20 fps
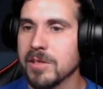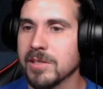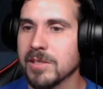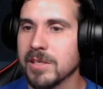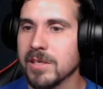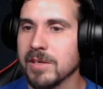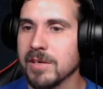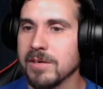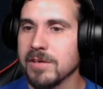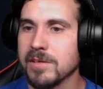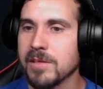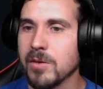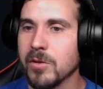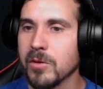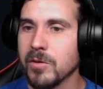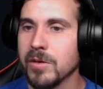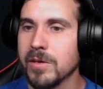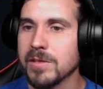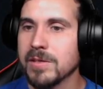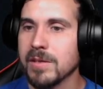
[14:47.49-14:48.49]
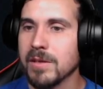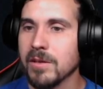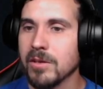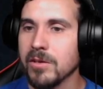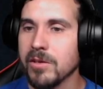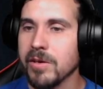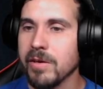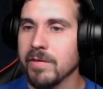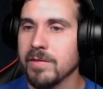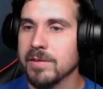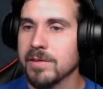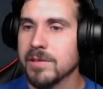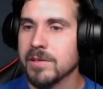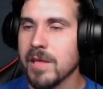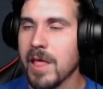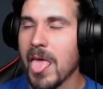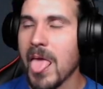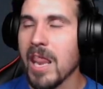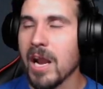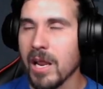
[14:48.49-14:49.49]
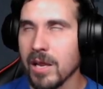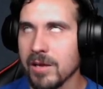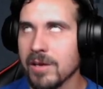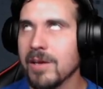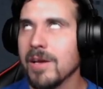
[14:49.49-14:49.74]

So there's nothing left on the list. I don't know.